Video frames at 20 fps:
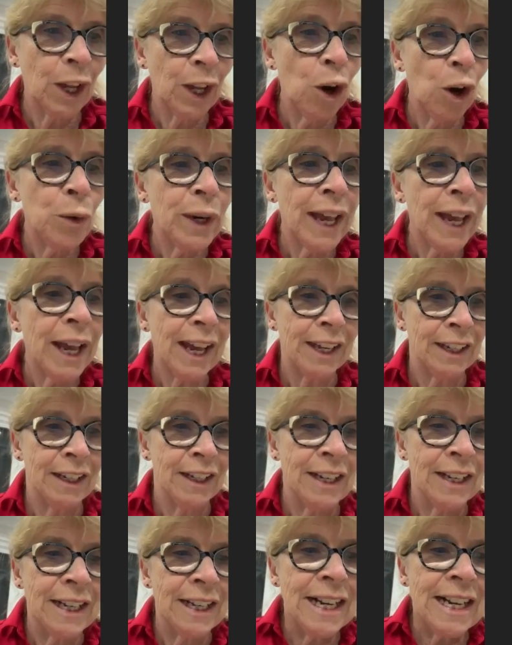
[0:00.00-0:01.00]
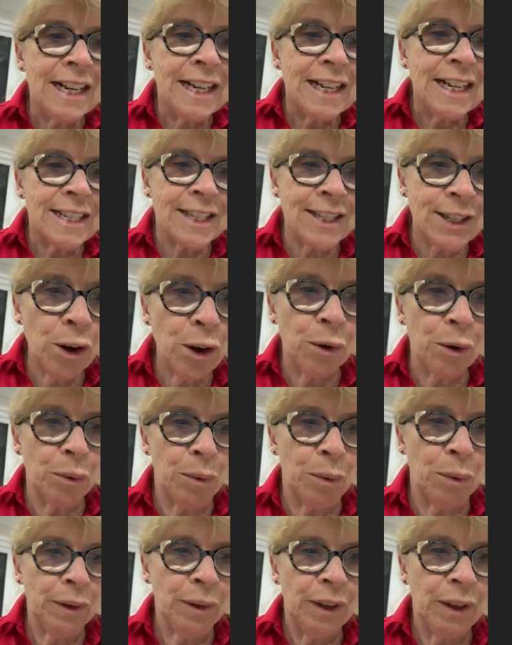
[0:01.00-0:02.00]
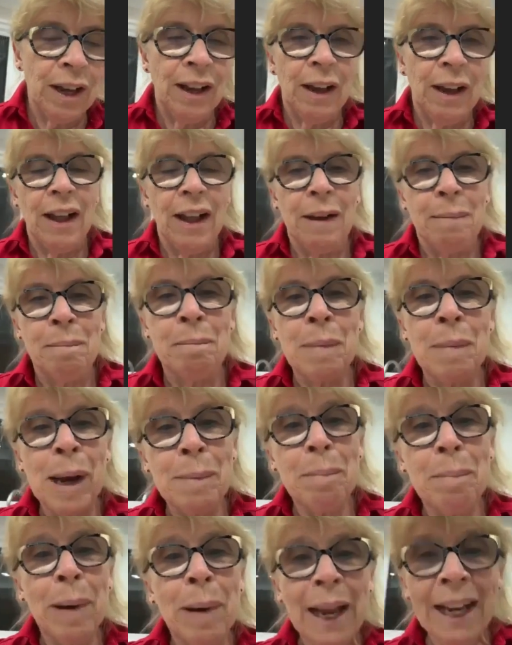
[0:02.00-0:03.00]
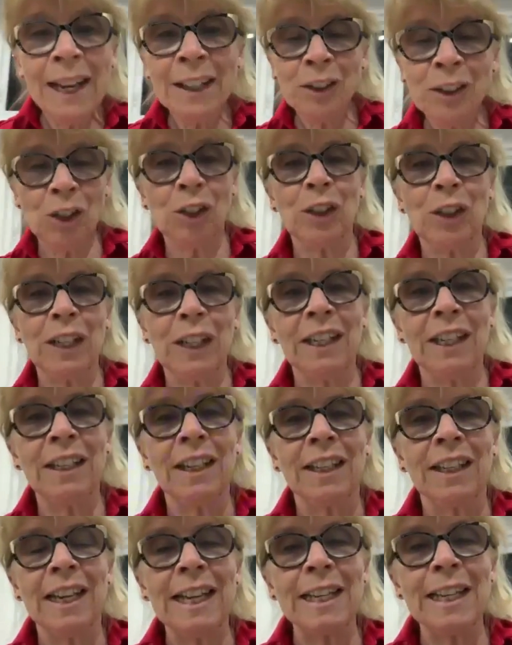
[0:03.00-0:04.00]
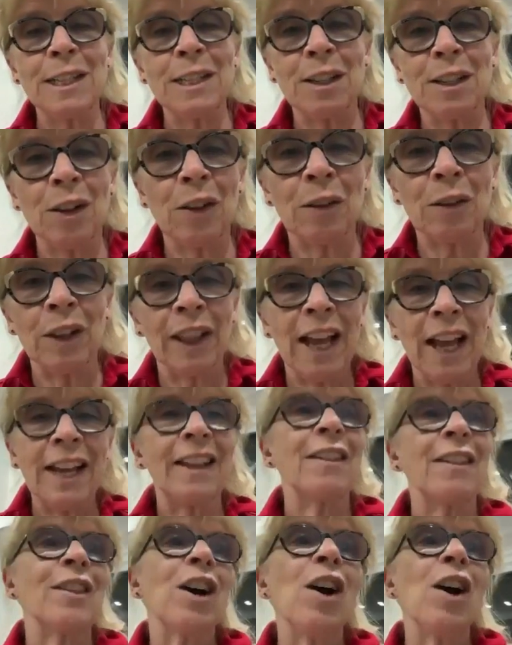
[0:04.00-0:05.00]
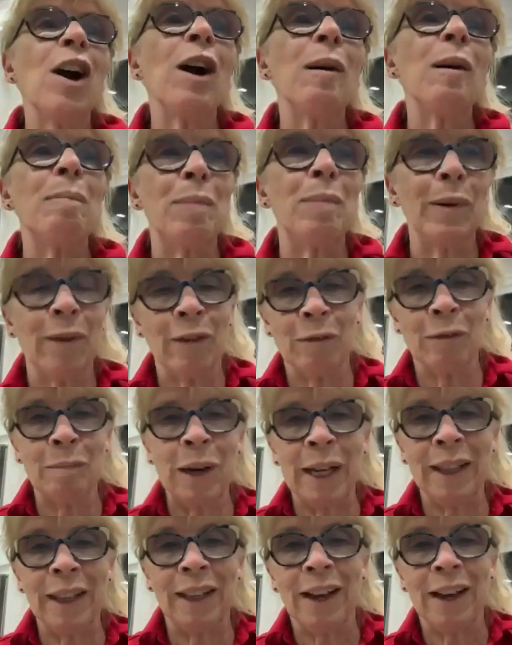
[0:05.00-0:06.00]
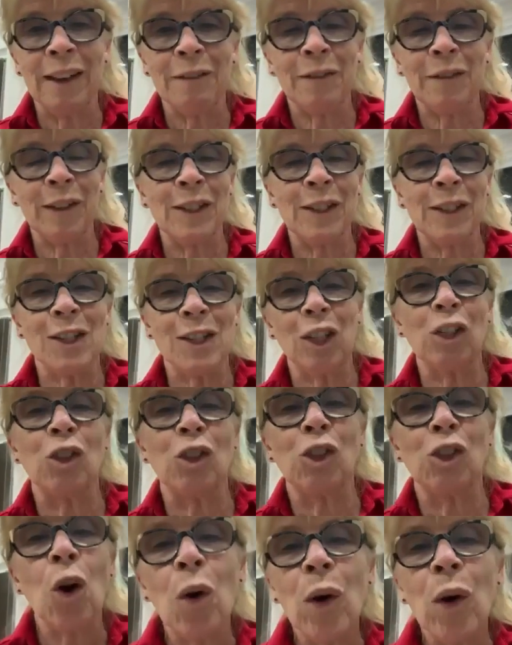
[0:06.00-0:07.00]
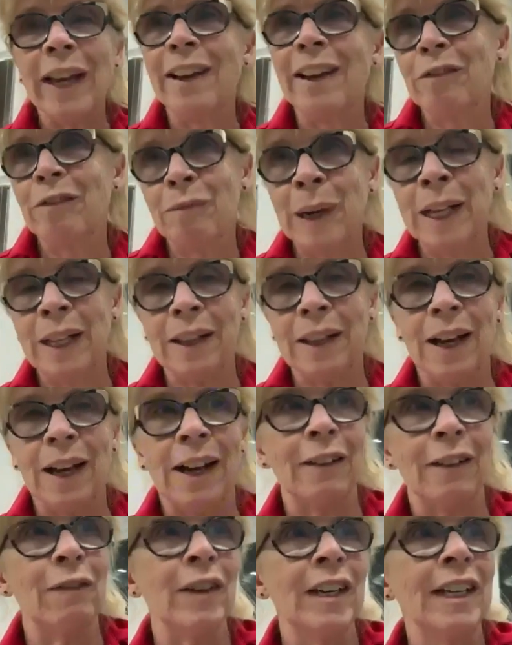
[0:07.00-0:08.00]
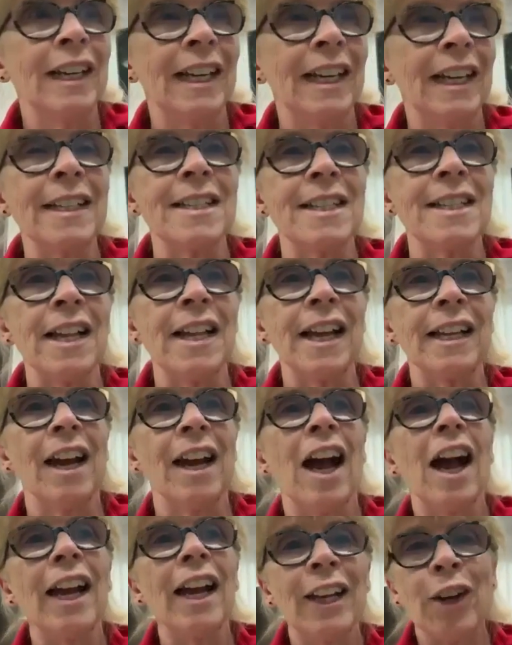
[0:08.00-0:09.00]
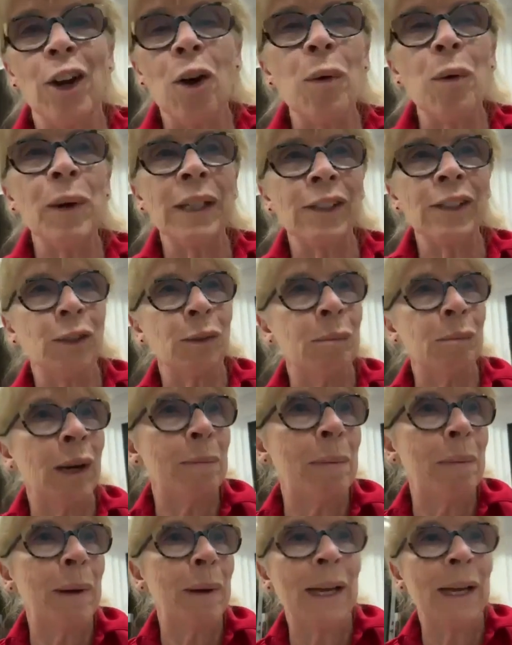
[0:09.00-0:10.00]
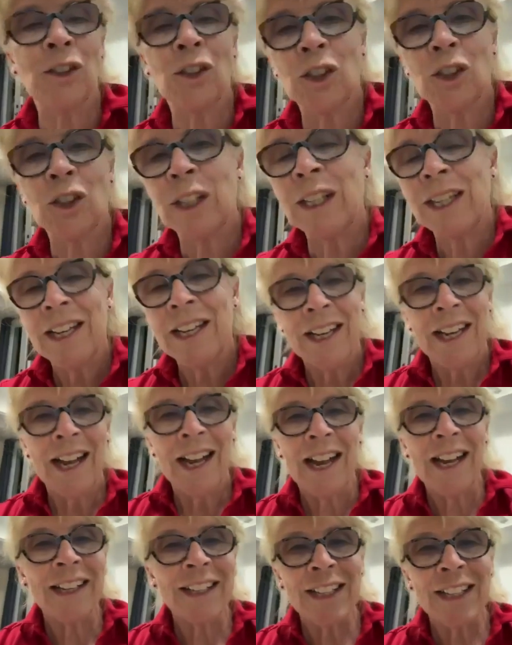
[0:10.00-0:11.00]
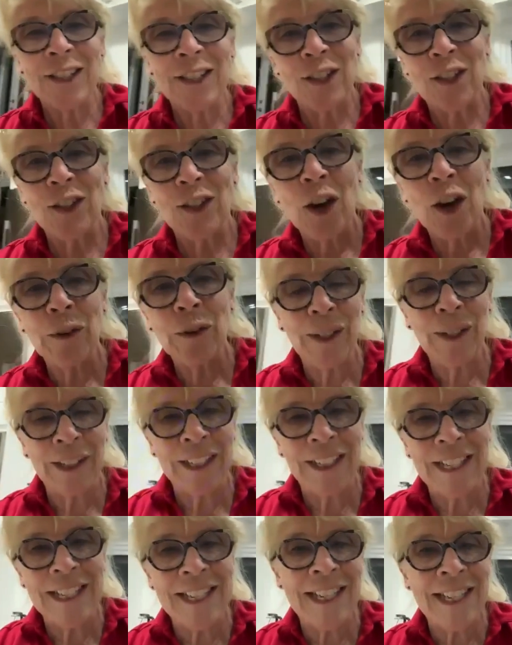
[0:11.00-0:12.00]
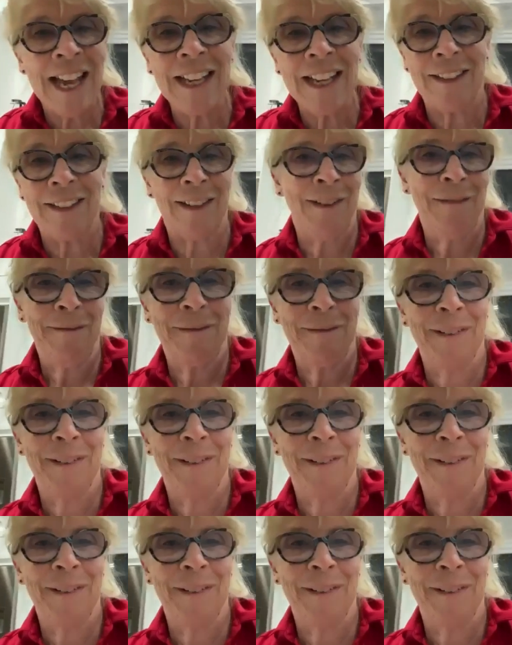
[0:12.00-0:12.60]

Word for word: Okay, so my pantry is like the hub of my life. It's the joy of my life. It's like I go into my pantry and it's totally zen,